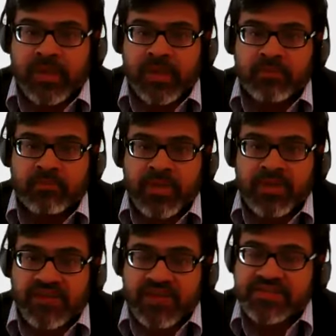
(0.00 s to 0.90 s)

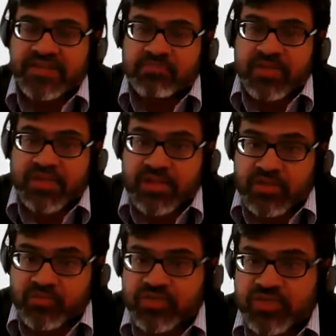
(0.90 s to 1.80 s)
may face in
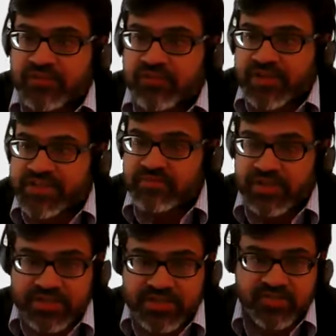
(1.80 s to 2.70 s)
making use of the
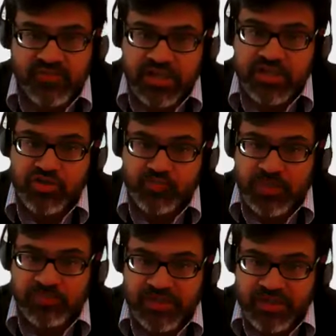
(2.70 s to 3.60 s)
flexibilities related
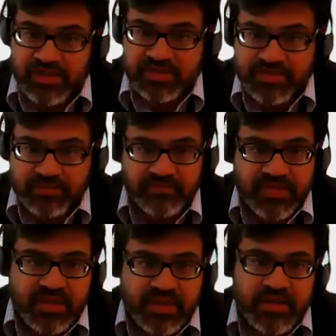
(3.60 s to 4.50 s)
to public health.
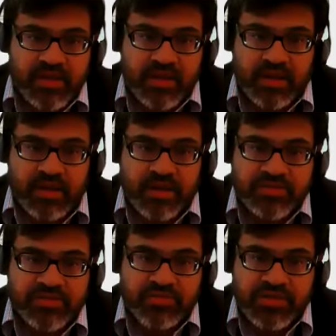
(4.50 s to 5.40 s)

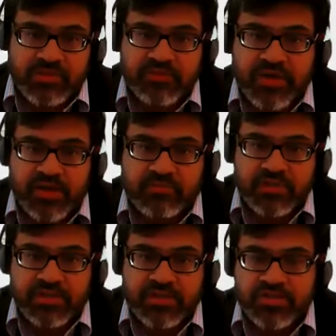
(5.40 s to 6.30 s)
So some of the
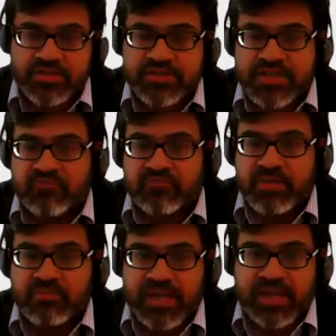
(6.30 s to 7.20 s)
recommendations that have
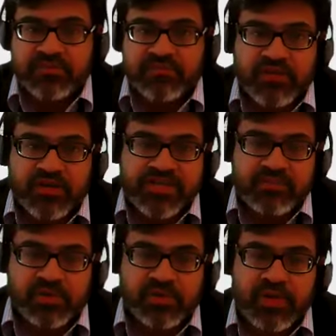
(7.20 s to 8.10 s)
been made, for
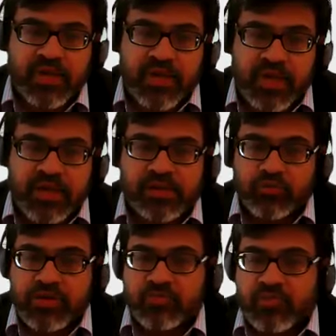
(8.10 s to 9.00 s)
example,
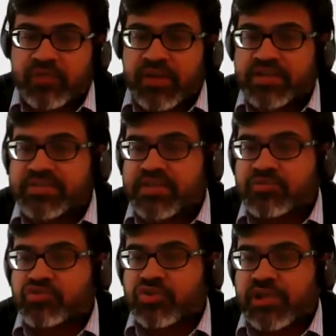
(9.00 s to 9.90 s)
include improving
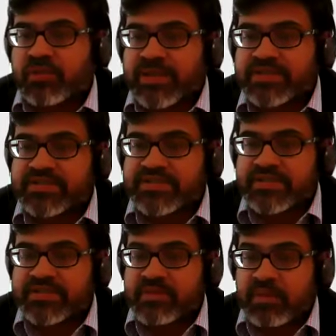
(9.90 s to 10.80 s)
institutional
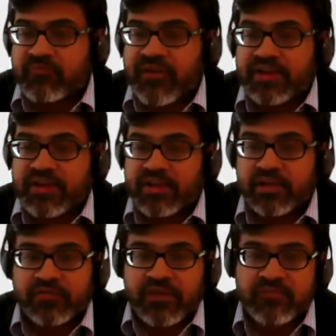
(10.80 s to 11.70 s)
capacity, simplifying
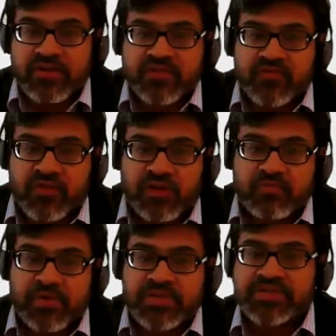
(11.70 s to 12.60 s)
legal frameworks for
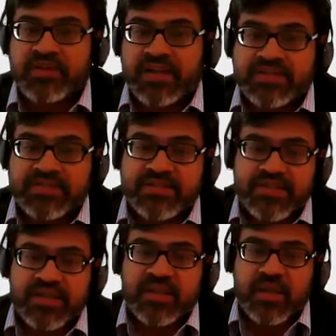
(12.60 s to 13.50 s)
compulsory
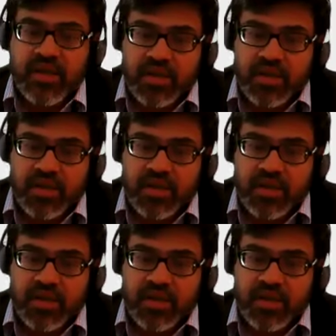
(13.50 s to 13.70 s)
licensing.